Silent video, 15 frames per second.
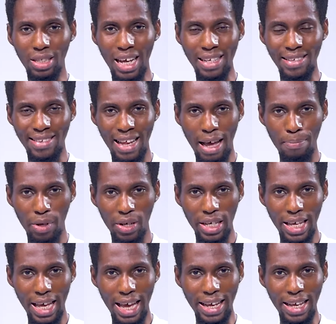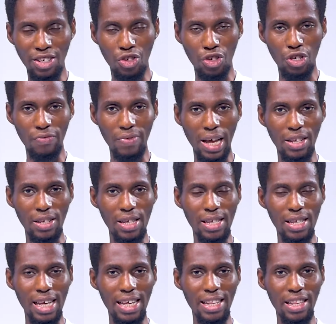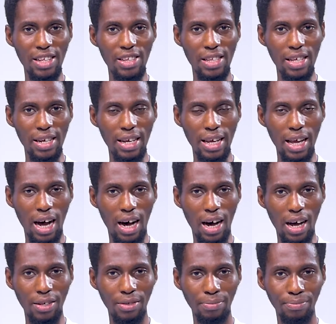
that's Napoli against Juventus in the Serie A.